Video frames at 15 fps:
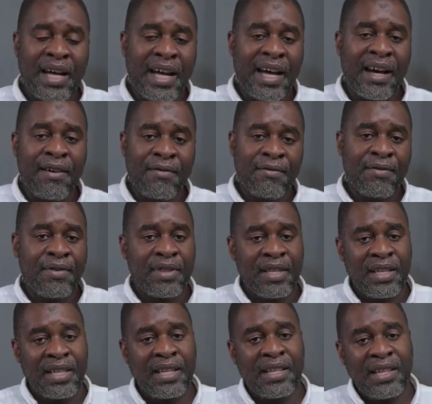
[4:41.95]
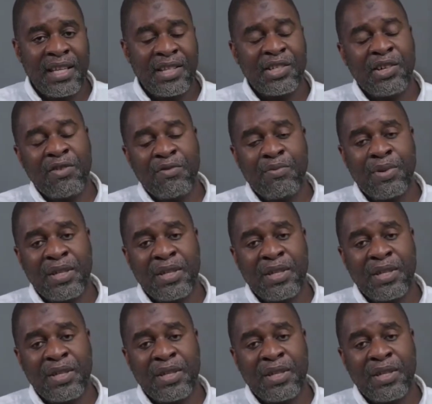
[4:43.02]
have the nature of